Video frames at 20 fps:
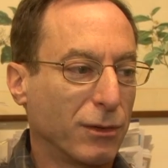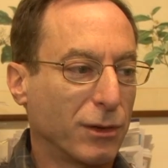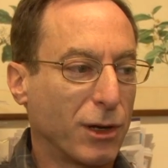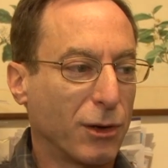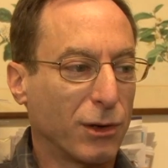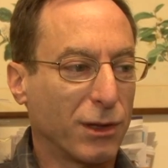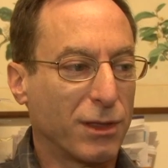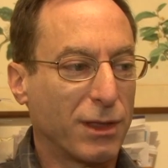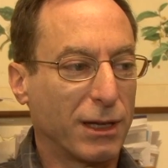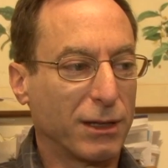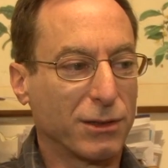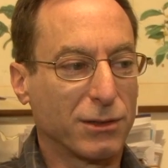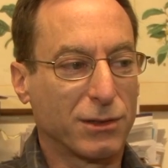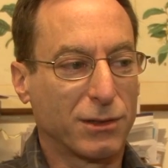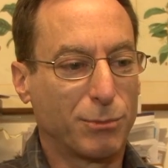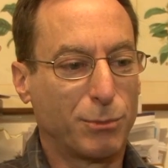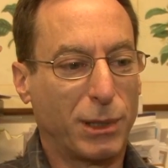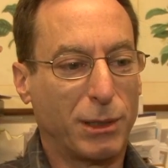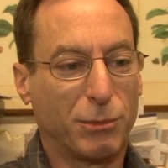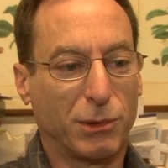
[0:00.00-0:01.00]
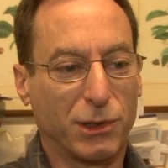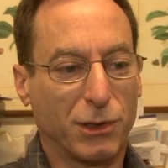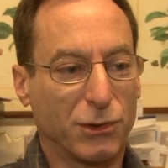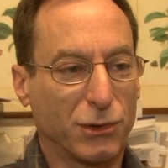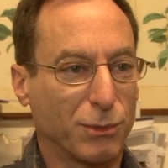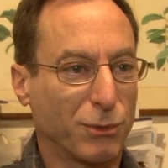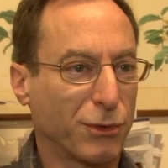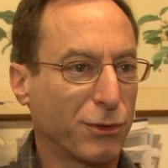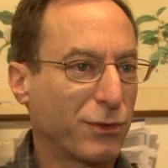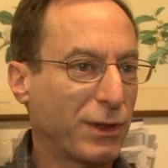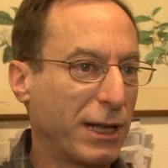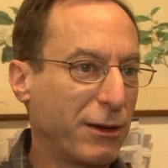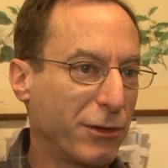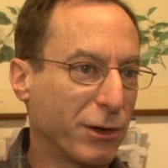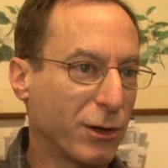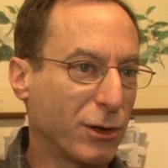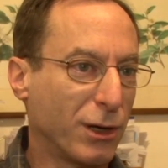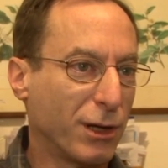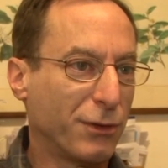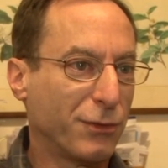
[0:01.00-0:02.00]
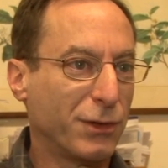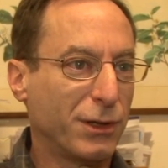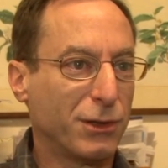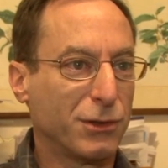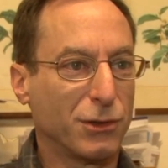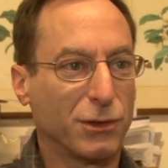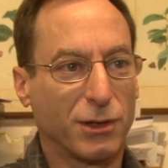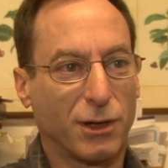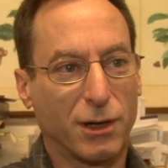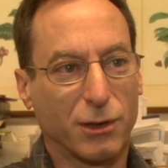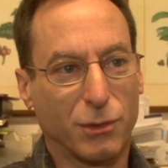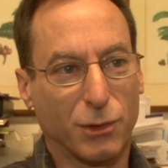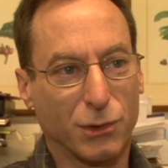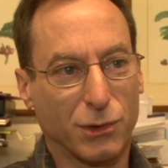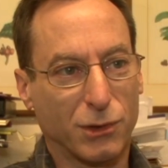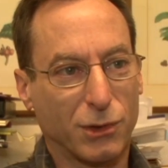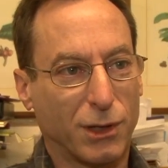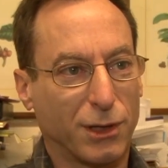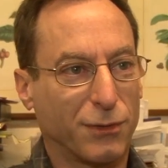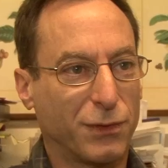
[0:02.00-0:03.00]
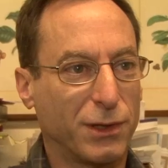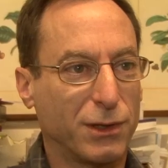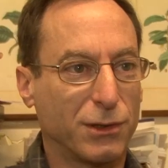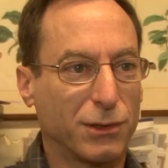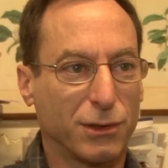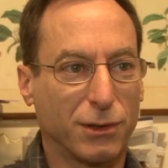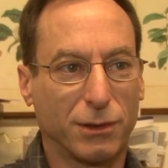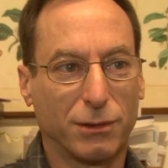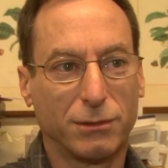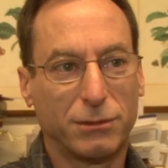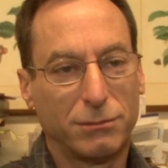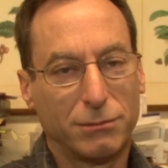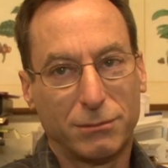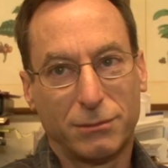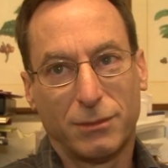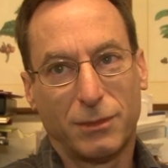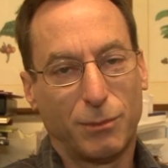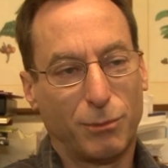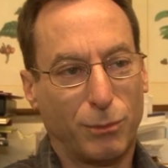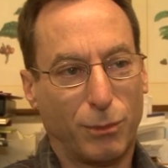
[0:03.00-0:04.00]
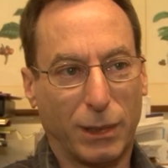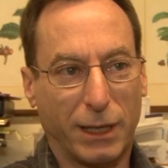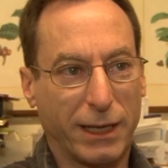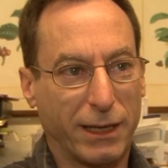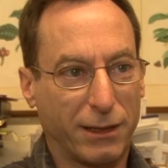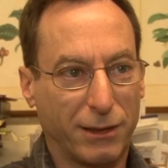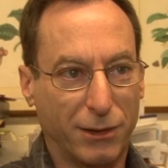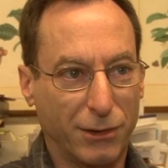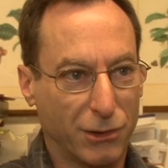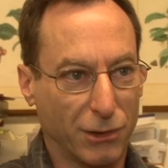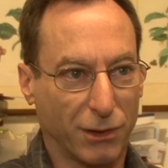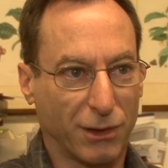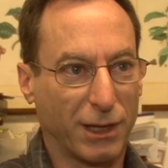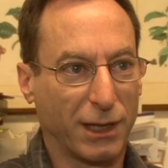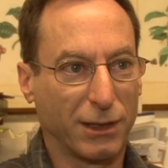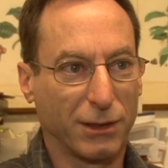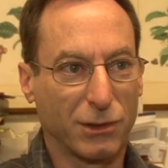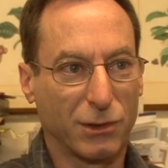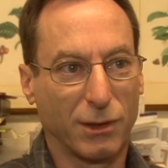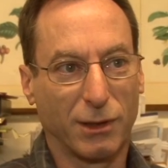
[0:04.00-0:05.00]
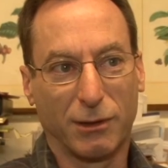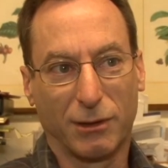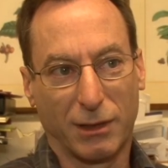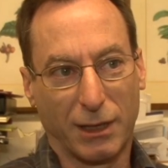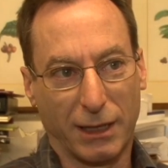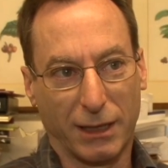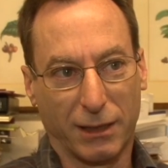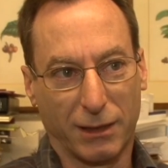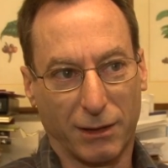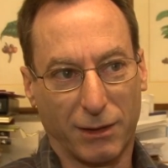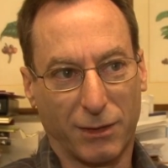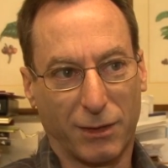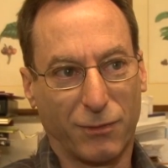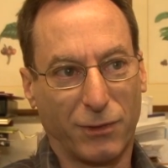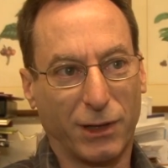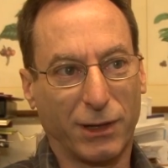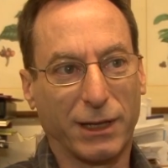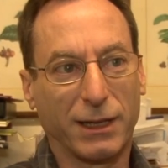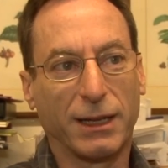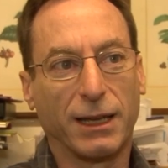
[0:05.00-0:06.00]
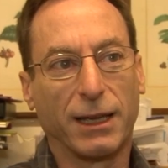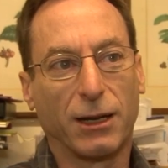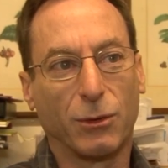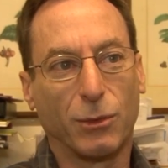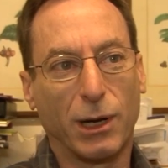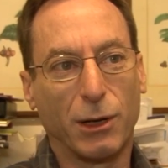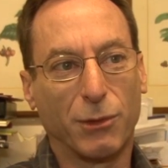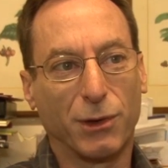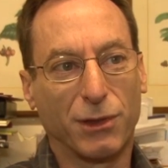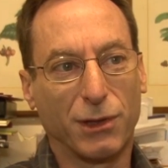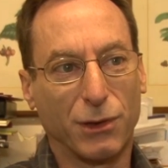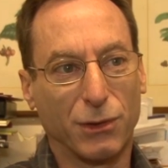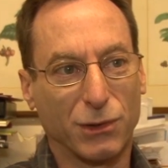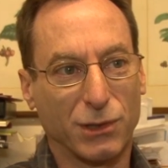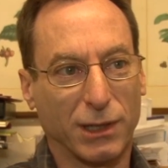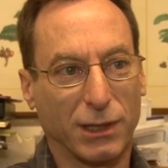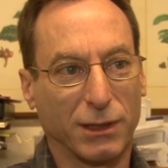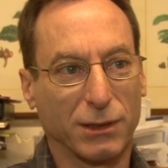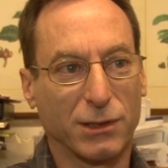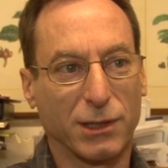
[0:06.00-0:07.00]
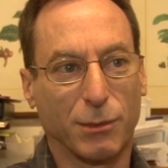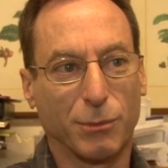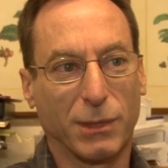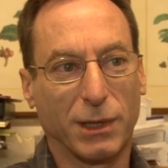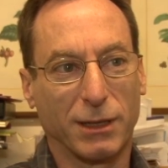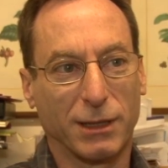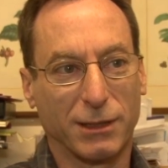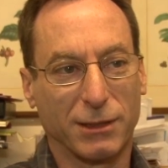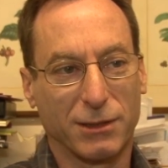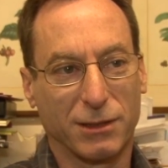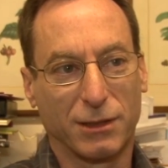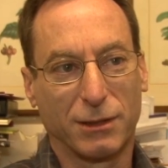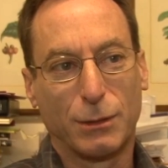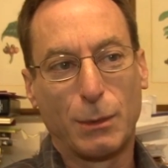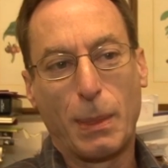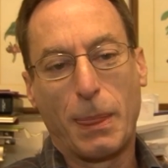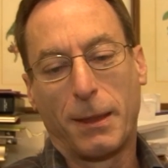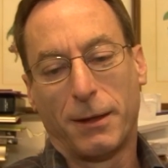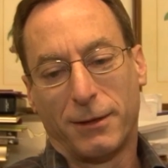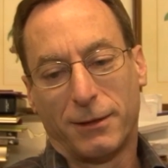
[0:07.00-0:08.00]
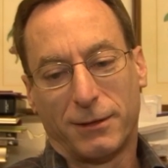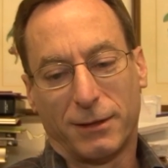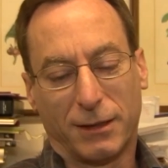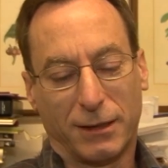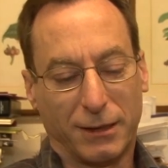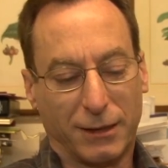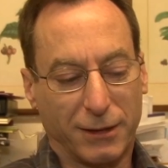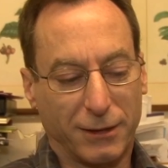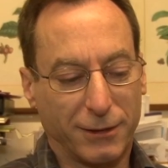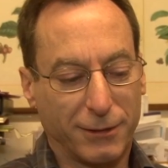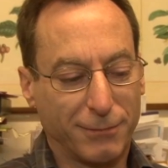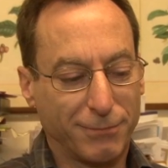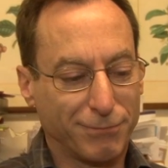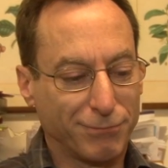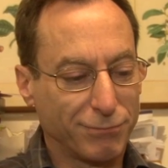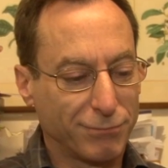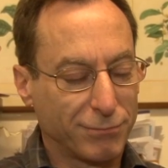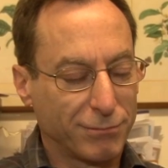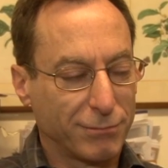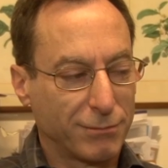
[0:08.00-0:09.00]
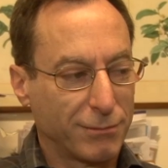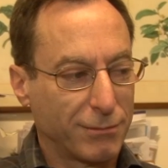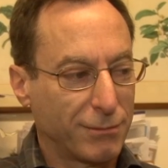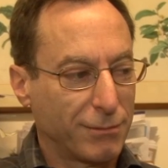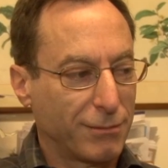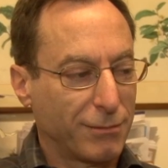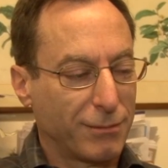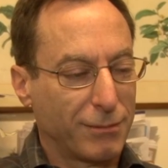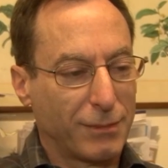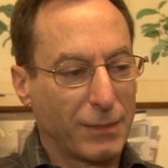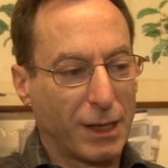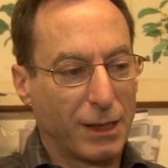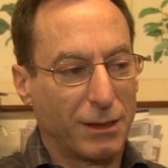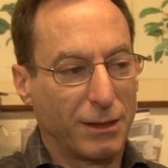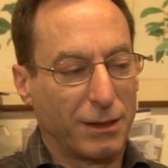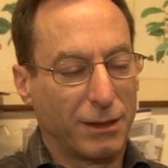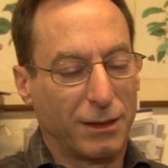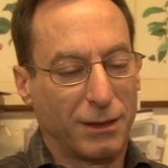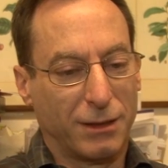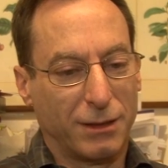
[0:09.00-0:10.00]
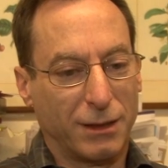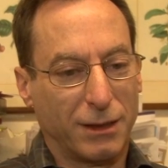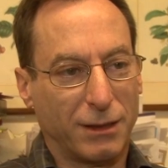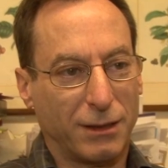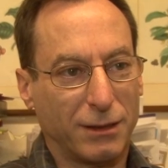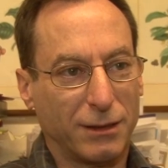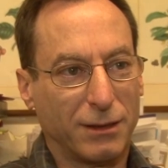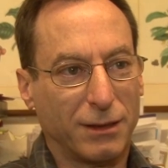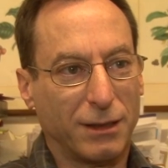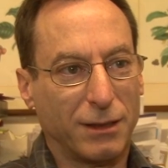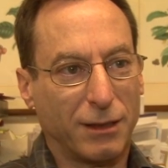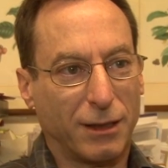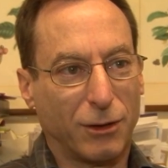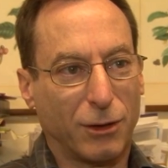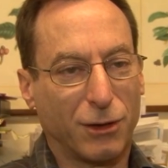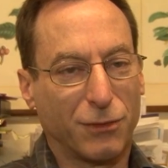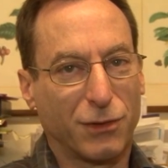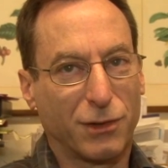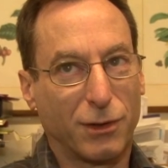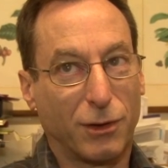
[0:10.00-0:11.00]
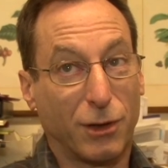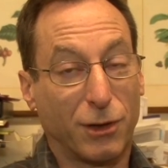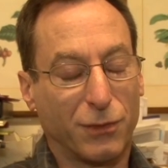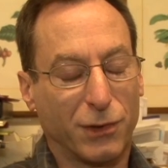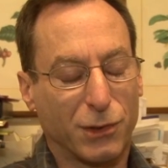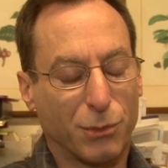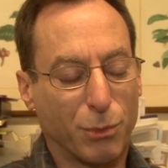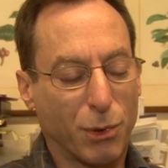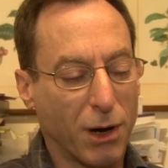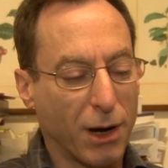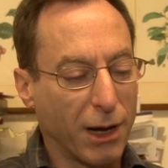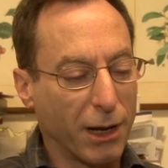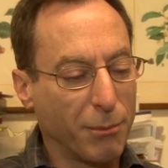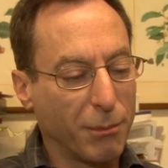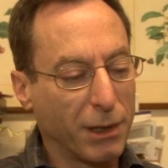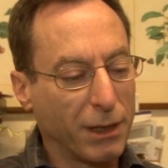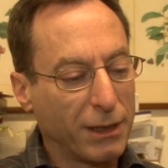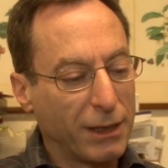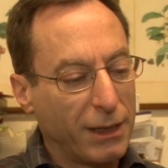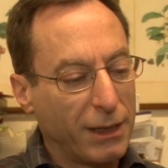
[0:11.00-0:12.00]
go to things people use them for flavored coffees or dark roast coffees or blends or things that they feel they can get away with using something that's a little off its prime.